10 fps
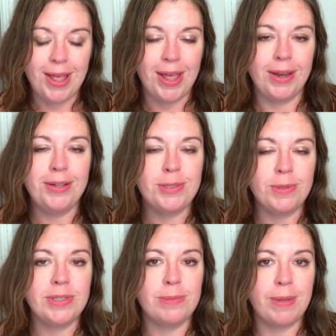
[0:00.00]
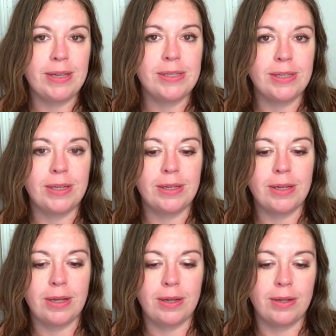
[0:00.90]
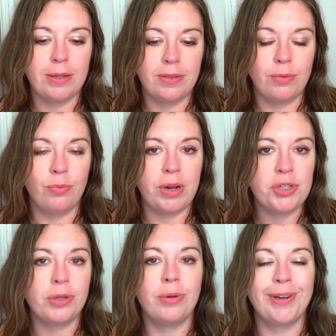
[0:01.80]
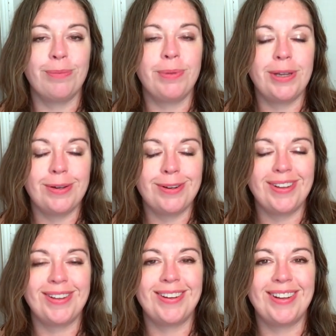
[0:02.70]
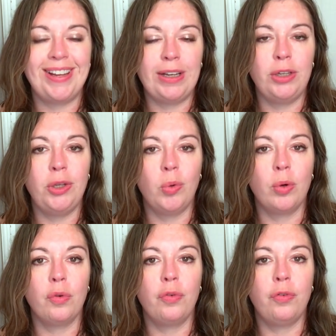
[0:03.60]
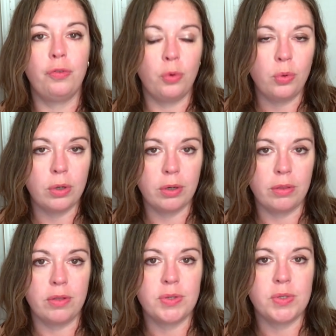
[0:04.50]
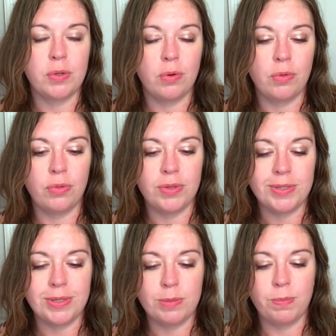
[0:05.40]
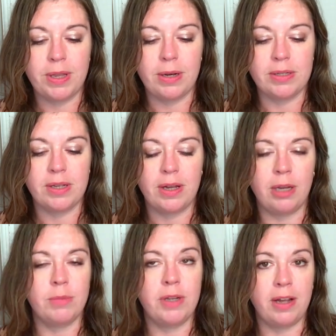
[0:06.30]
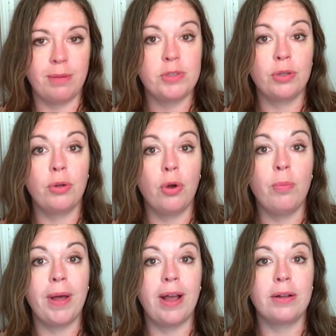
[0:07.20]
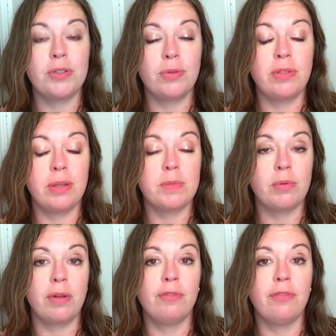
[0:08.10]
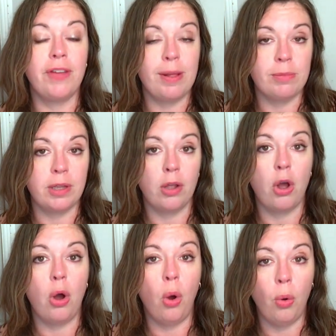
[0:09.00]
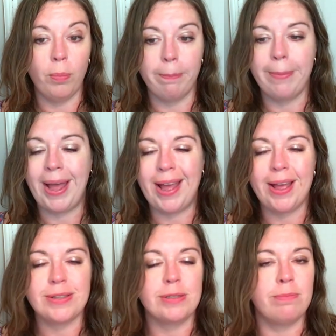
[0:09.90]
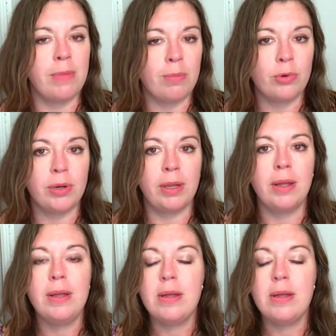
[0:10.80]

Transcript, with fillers: and it's been spending uh, the retrograde period in your fourth. So this has been a time to go back to themes around family, home, past, memory,